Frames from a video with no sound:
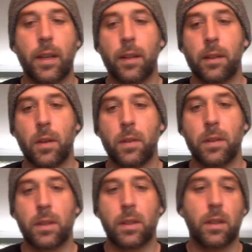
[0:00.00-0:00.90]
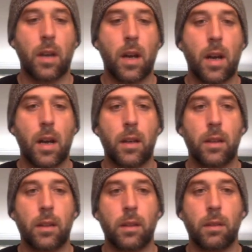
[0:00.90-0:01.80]
loans
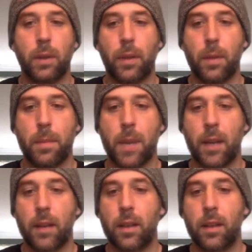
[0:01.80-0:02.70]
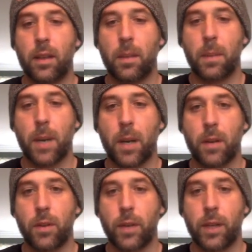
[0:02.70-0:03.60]
with a bank
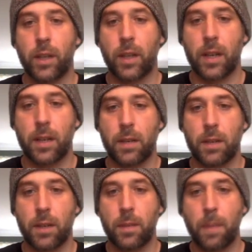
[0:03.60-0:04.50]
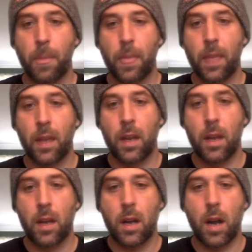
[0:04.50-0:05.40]
compared to a credit union.
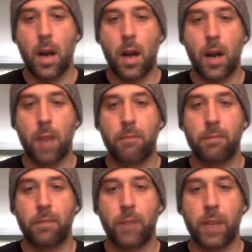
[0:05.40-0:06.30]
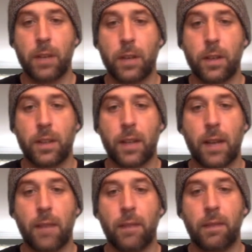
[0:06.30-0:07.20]
Credit unions
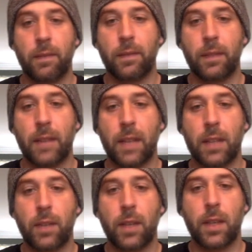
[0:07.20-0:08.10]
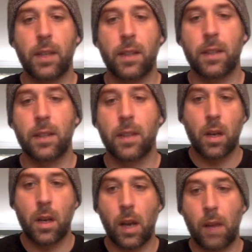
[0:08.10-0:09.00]
have less fees.
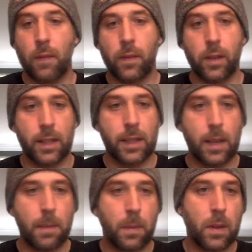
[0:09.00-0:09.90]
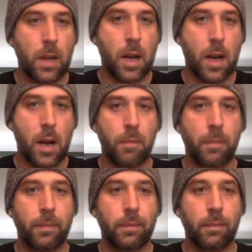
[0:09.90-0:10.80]
And for example,
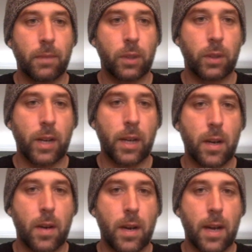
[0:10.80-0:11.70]
so right now I have